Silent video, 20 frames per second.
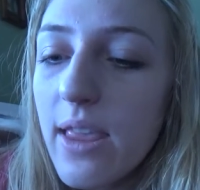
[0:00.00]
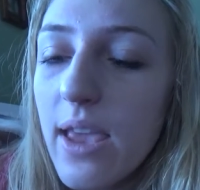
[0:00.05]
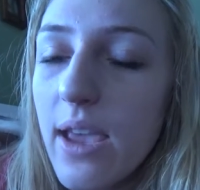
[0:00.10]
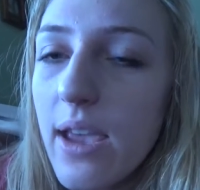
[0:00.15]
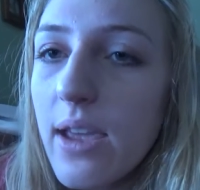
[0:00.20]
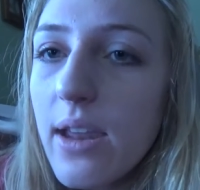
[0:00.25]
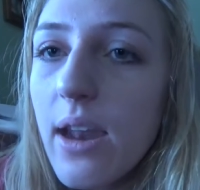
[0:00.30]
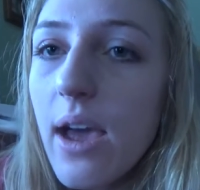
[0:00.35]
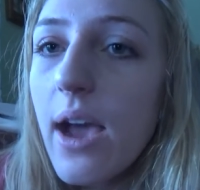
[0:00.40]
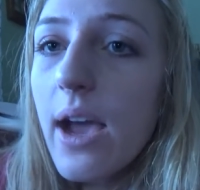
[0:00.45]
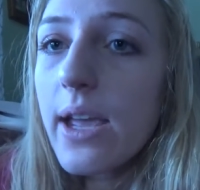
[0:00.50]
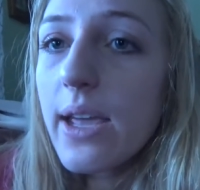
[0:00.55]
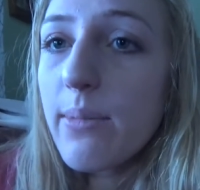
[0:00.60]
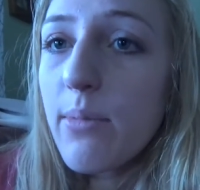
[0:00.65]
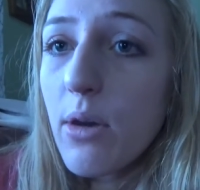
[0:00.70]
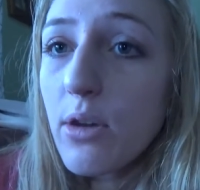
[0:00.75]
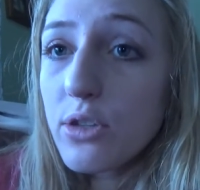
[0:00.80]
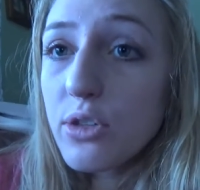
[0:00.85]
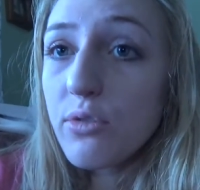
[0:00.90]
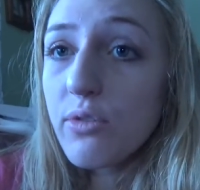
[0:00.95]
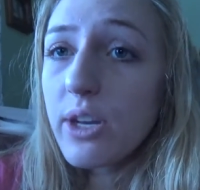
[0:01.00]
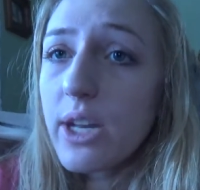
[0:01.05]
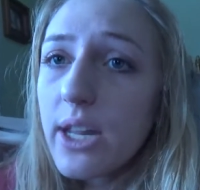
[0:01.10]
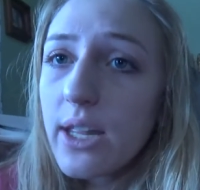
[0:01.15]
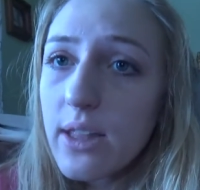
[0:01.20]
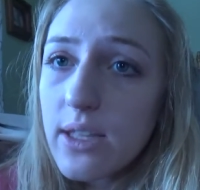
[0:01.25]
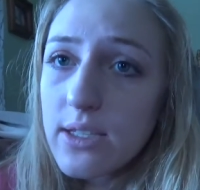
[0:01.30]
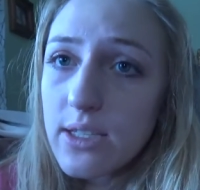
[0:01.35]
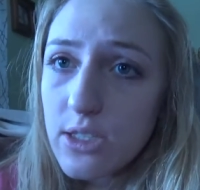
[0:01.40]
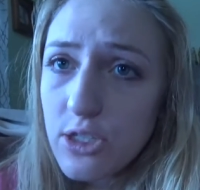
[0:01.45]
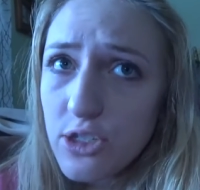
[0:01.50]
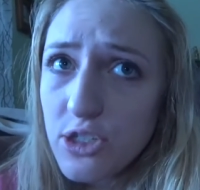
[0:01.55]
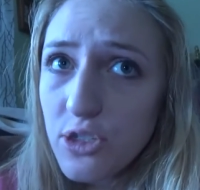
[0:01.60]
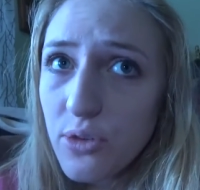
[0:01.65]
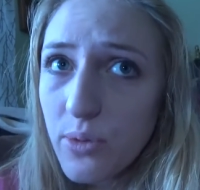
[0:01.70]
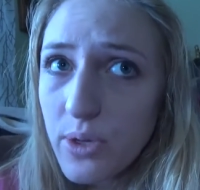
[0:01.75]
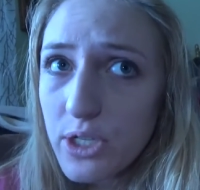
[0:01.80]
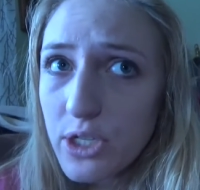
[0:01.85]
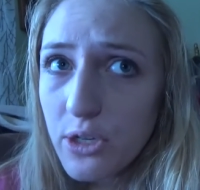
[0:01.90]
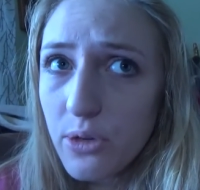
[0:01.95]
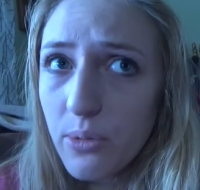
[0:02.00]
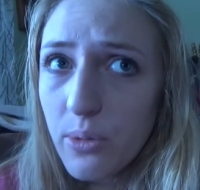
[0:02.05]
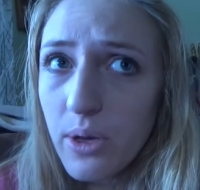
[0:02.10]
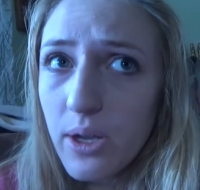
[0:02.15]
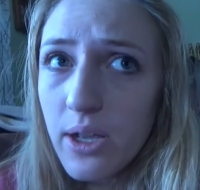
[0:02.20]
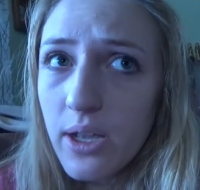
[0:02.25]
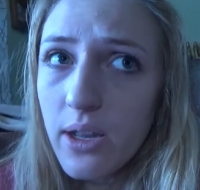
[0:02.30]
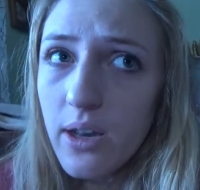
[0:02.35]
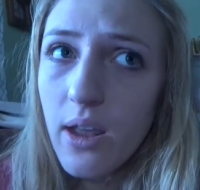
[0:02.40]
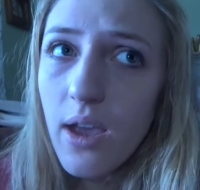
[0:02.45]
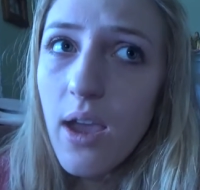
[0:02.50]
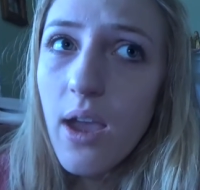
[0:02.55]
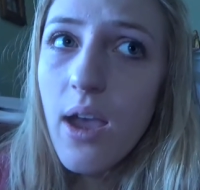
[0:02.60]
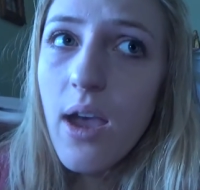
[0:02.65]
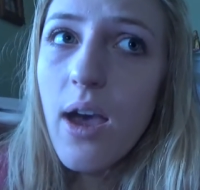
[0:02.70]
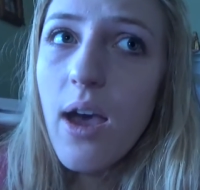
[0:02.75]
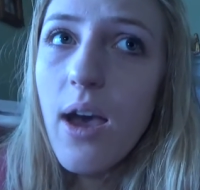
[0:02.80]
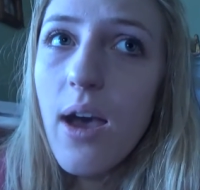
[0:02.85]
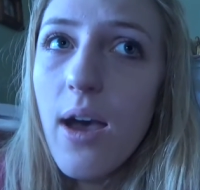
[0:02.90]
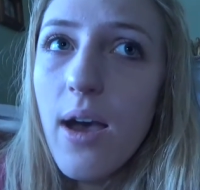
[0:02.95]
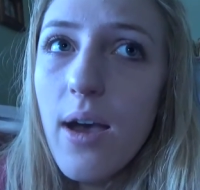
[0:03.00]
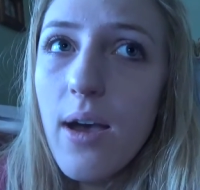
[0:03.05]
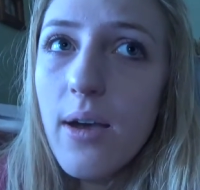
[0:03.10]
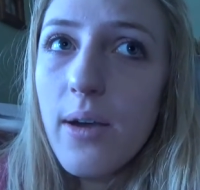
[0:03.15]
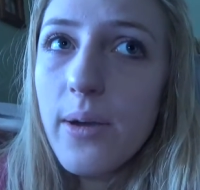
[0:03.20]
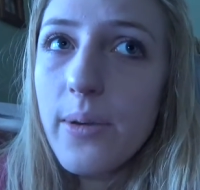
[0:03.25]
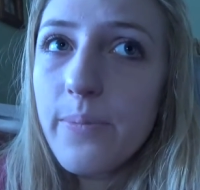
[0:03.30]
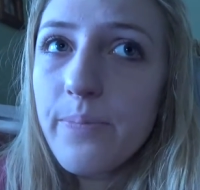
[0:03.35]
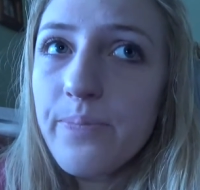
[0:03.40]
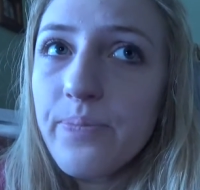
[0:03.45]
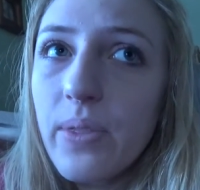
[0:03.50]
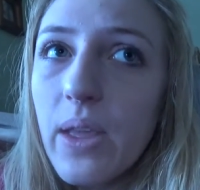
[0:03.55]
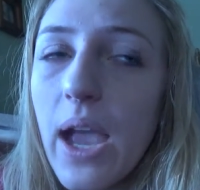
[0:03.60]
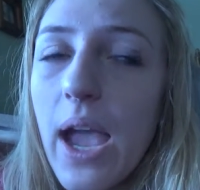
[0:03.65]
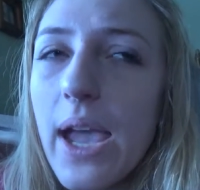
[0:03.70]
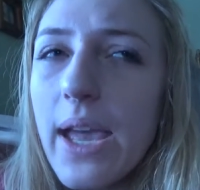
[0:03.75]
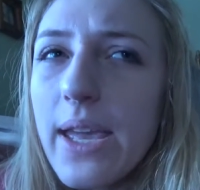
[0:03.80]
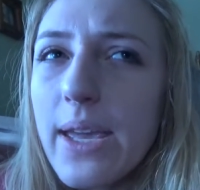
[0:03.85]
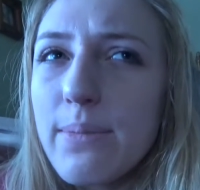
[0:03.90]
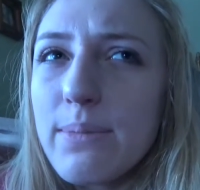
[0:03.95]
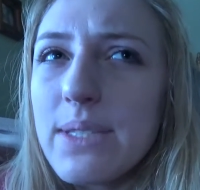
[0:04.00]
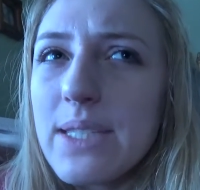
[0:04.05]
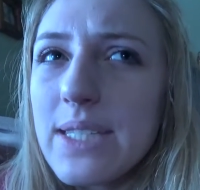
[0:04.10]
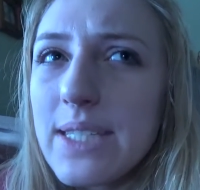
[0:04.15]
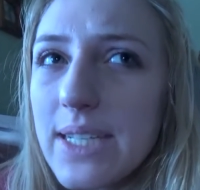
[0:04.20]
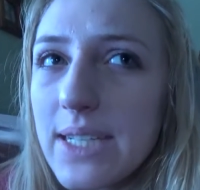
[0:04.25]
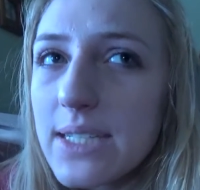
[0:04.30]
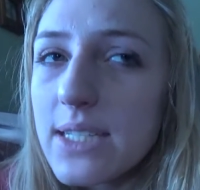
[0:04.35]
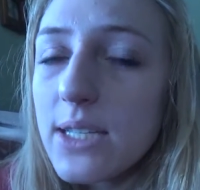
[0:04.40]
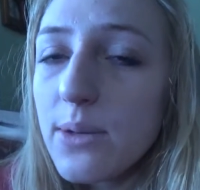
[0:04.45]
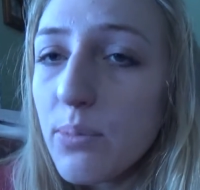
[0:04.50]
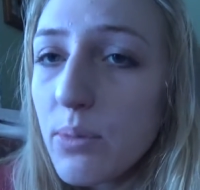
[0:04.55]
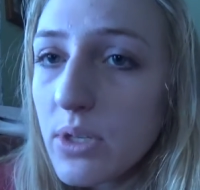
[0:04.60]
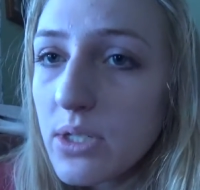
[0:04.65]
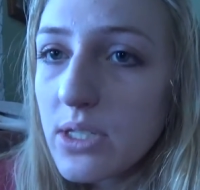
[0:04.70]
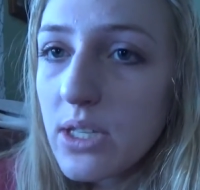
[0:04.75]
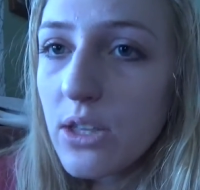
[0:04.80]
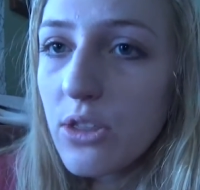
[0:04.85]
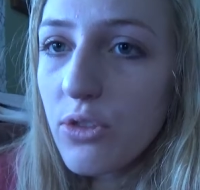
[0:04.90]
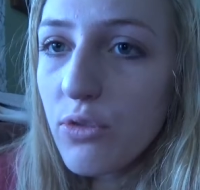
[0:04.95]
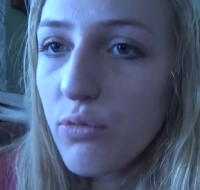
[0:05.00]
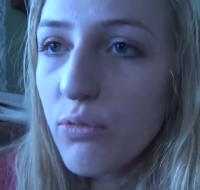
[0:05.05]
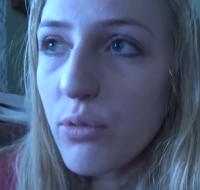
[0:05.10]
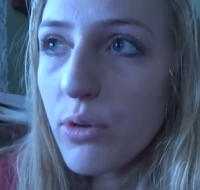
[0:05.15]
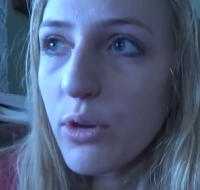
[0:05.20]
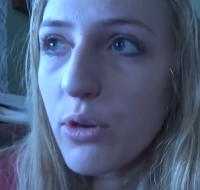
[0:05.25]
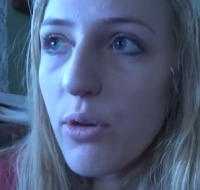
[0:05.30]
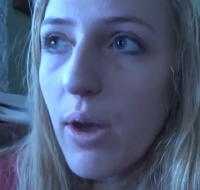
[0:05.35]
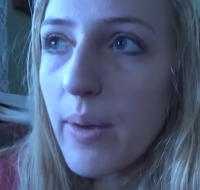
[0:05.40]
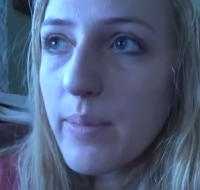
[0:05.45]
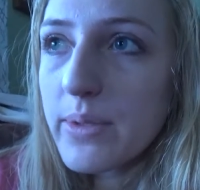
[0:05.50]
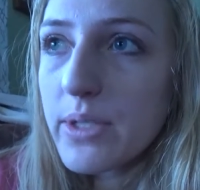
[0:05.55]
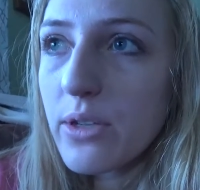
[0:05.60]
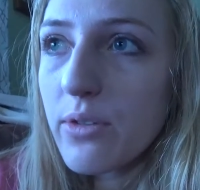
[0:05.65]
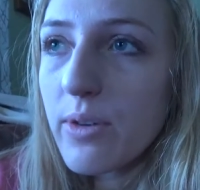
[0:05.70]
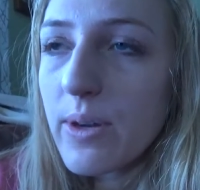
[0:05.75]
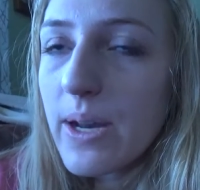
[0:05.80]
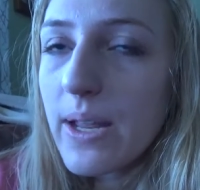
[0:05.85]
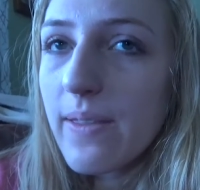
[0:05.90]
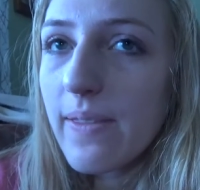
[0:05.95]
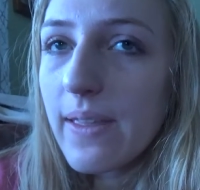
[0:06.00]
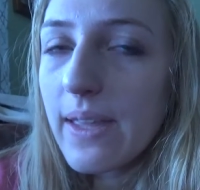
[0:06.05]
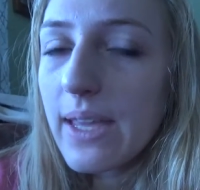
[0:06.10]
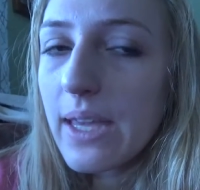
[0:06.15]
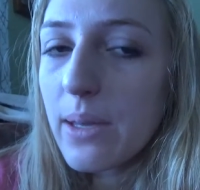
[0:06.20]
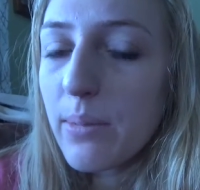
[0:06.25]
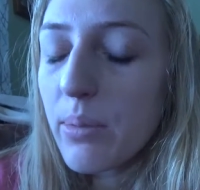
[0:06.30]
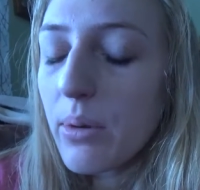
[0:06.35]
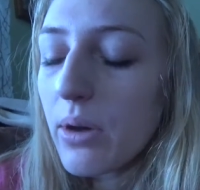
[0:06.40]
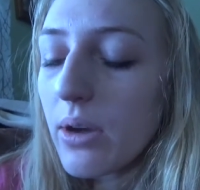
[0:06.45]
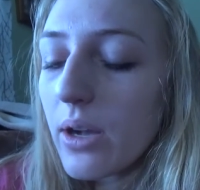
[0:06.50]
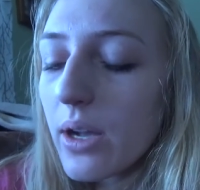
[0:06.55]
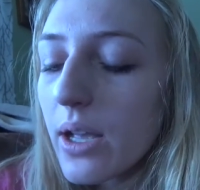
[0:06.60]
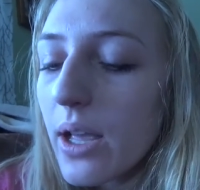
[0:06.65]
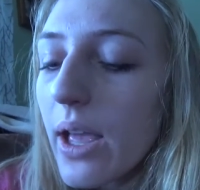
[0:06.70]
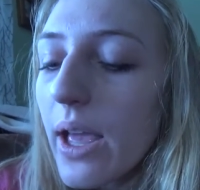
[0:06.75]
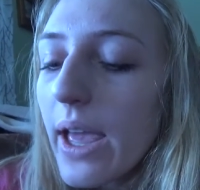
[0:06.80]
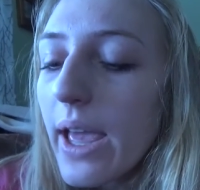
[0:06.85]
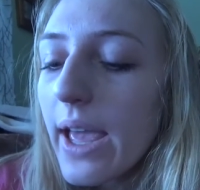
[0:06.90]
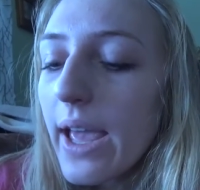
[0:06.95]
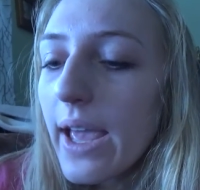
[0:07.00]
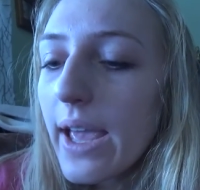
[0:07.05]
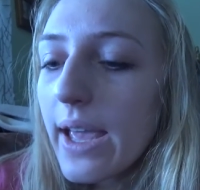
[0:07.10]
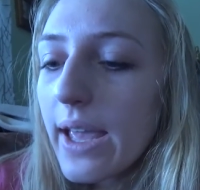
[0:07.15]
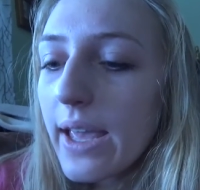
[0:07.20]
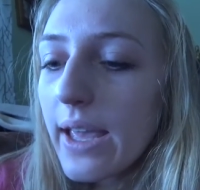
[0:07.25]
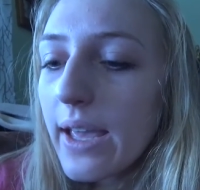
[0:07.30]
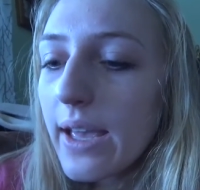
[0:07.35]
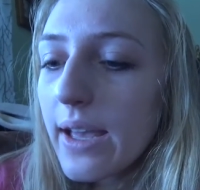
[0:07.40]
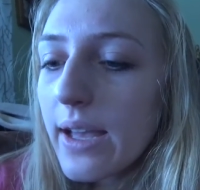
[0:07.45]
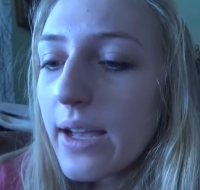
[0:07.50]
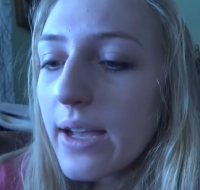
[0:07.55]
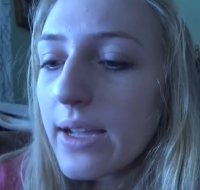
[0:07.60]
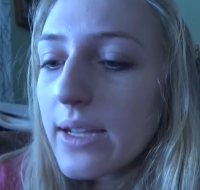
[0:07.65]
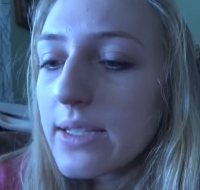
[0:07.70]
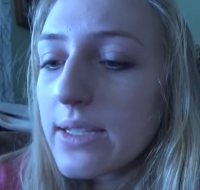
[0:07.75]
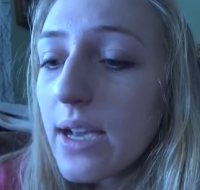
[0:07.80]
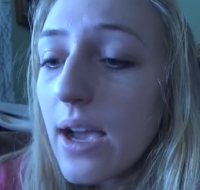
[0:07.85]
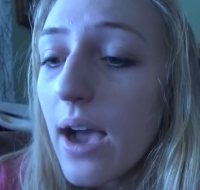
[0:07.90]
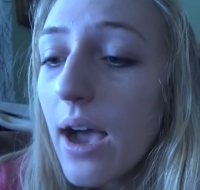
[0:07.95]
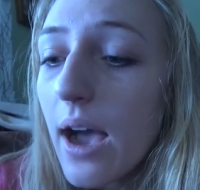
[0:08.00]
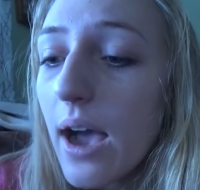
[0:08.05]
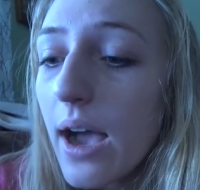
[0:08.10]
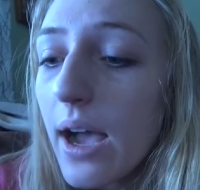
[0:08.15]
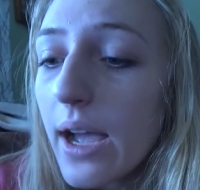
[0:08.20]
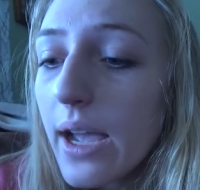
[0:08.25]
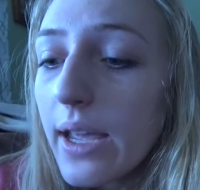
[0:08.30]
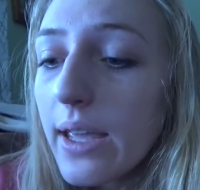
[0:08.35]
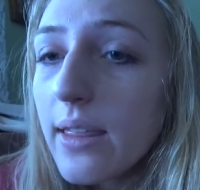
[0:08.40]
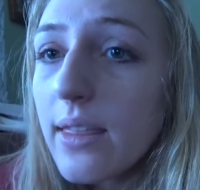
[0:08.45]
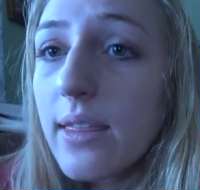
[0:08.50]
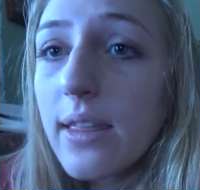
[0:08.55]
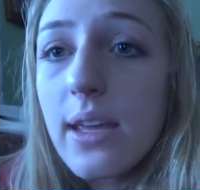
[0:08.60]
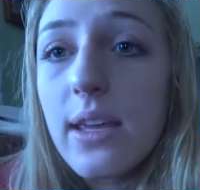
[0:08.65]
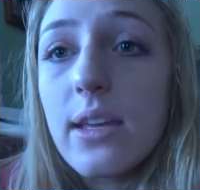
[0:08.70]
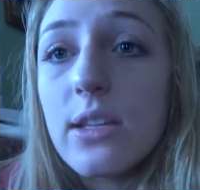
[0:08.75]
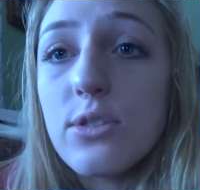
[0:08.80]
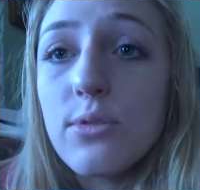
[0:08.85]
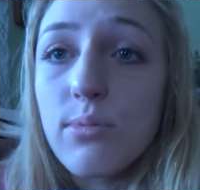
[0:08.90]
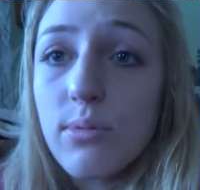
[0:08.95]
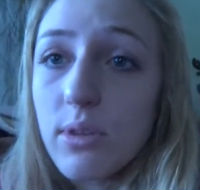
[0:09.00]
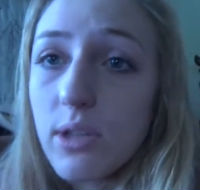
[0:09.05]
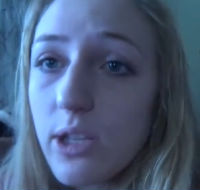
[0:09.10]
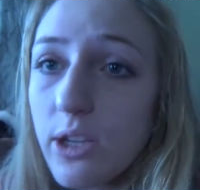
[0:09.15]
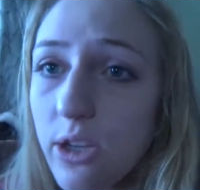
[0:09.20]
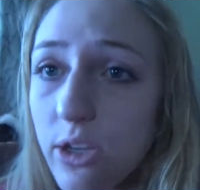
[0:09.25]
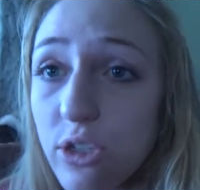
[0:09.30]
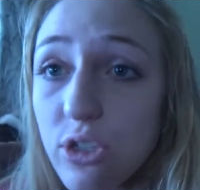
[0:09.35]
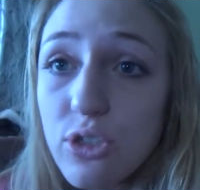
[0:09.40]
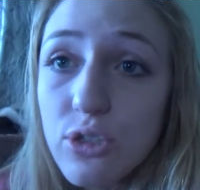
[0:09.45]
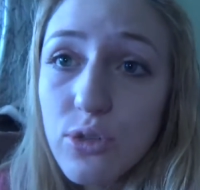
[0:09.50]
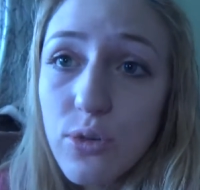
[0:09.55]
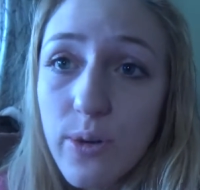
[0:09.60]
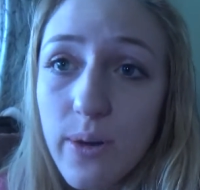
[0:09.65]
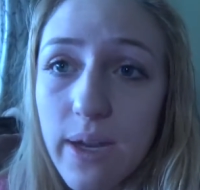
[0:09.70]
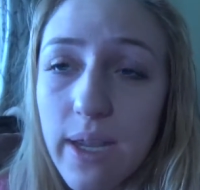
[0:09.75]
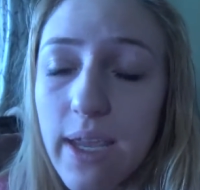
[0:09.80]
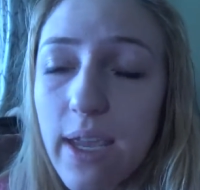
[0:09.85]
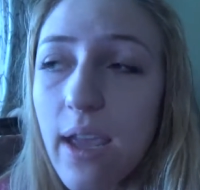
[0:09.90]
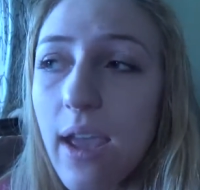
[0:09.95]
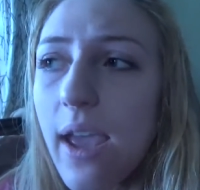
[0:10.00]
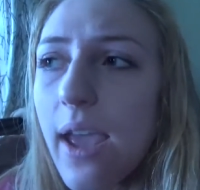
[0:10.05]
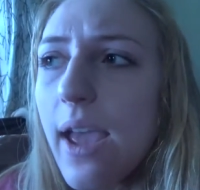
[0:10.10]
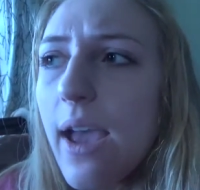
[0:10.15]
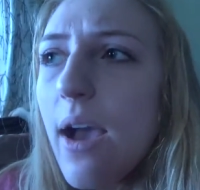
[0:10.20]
then I am also reading The Sisters of Winterwood. I am 60% through. I'm still reading the ebook, and I think it's a really good story.